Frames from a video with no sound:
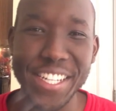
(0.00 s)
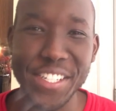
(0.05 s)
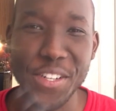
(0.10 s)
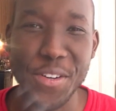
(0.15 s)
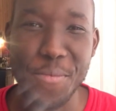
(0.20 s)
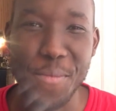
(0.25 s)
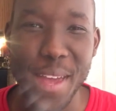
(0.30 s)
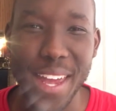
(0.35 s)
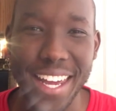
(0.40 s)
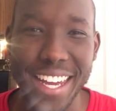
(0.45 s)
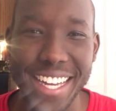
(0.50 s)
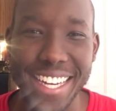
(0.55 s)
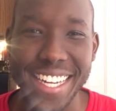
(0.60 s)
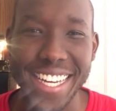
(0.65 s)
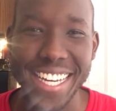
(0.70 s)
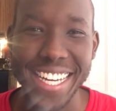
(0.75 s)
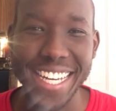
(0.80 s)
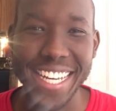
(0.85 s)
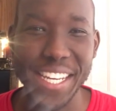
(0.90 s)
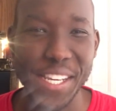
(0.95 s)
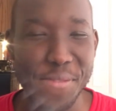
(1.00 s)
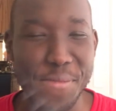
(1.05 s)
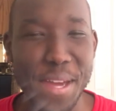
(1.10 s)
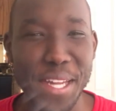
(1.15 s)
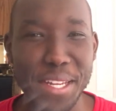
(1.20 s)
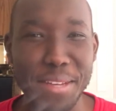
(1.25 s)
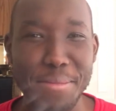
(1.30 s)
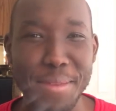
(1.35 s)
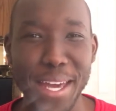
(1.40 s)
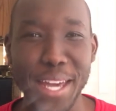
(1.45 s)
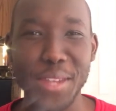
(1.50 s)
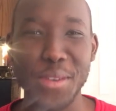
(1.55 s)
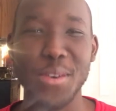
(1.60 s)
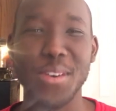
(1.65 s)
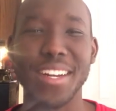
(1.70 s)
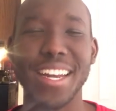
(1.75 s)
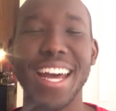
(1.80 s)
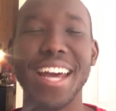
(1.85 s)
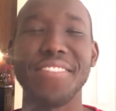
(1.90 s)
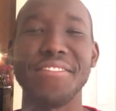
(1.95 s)
It's your man, E-Man
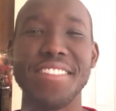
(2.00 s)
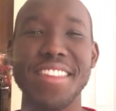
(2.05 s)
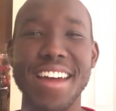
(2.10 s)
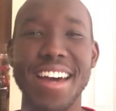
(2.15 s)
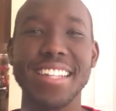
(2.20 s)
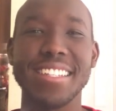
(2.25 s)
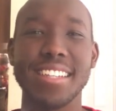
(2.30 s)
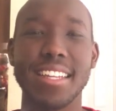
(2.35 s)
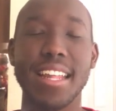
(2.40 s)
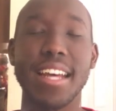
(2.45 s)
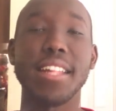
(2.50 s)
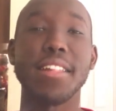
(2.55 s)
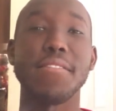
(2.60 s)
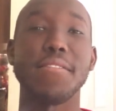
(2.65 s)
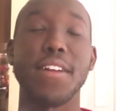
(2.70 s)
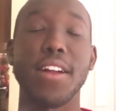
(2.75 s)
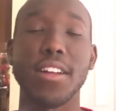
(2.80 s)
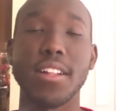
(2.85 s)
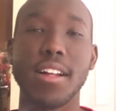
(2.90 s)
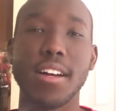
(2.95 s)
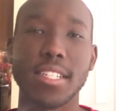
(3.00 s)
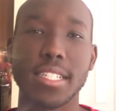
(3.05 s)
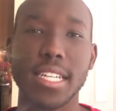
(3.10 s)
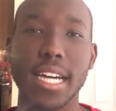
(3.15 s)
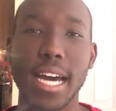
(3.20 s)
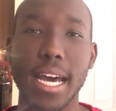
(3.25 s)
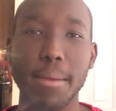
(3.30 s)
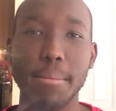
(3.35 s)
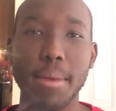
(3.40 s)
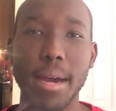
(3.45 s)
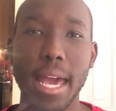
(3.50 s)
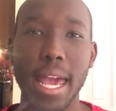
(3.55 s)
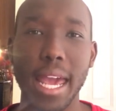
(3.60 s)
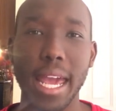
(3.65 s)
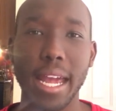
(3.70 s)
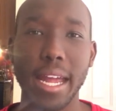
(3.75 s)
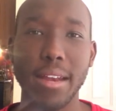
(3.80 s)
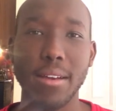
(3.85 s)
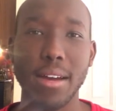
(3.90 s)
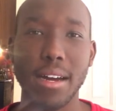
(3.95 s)
Emanuel, and I have not said that in a very long time,
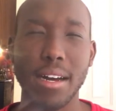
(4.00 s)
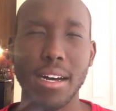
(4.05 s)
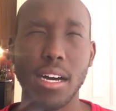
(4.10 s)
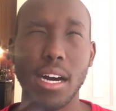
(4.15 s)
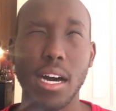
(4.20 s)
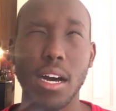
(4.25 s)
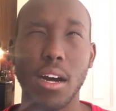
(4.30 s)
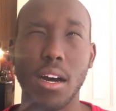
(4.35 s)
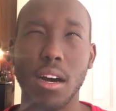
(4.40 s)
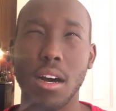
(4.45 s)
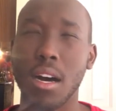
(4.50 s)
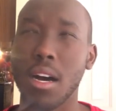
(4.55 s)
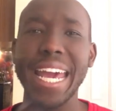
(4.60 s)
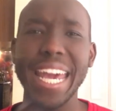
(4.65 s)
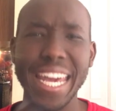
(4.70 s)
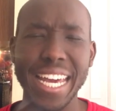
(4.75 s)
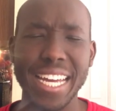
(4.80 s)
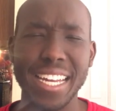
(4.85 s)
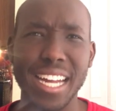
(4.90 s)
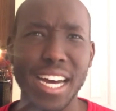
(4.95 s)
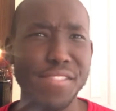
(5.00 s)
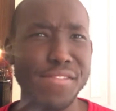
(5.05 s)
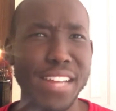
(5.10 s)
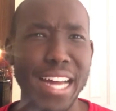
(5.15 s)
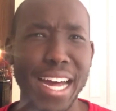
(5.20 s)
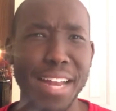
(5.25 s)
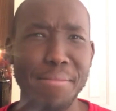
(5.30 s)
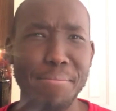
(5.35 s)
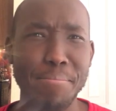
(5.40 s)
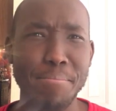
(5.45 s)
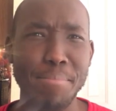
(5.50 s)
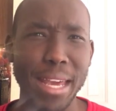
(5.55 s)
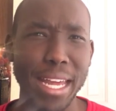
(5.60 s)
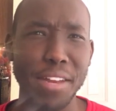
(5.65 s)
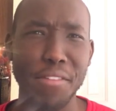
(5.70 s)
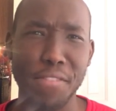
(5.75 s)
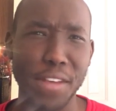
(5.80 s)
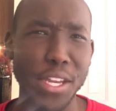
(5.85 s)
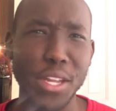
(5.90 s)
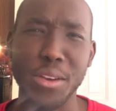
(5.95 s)
and I've not
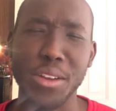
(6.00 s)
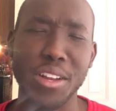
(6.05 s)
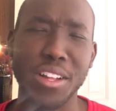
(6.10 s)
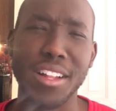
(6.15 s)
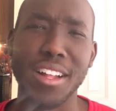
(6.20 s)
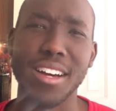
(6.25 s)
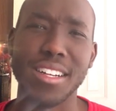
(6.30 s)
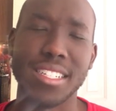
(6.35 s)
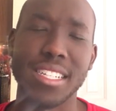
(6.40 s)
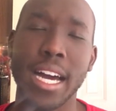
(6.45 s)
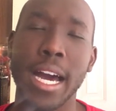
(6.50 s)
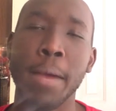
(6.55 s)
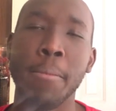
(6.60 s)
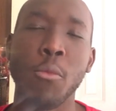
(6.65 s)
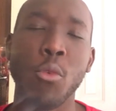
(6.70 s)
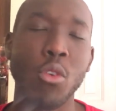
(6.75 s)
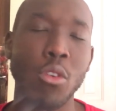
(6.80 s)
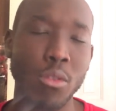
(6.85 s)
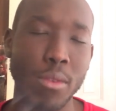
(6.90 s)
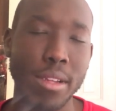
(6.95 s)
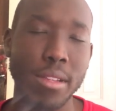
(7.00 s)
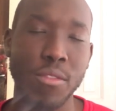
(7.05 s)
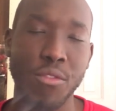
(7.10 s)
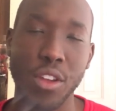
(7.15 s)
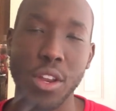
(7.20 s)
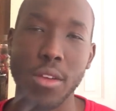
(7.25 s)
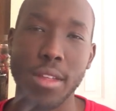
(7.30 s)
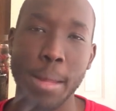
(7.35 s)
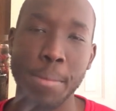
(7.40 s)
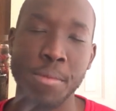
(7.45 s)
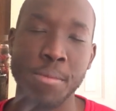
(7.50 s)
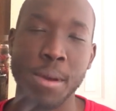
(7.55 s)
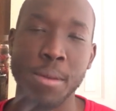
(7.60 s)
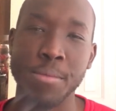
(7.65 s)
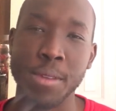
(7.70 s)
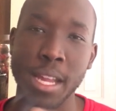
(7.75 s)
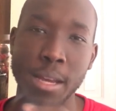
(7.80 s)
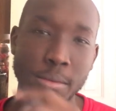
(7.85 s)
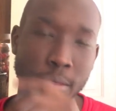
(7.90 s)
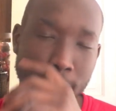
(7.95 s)
made a video in a long time, or a video that people
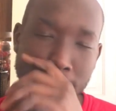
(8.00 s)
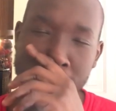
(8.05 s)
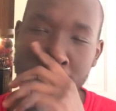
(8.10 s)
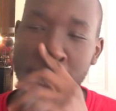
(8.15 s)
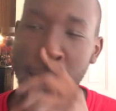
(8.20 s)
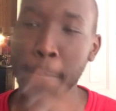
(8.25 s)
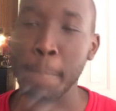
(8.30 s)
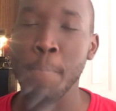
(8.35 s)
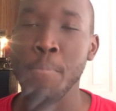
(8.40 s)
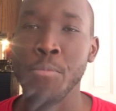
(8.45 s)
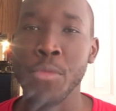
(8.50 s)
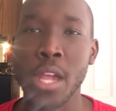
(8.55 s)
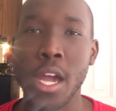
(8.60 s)
have been able to see.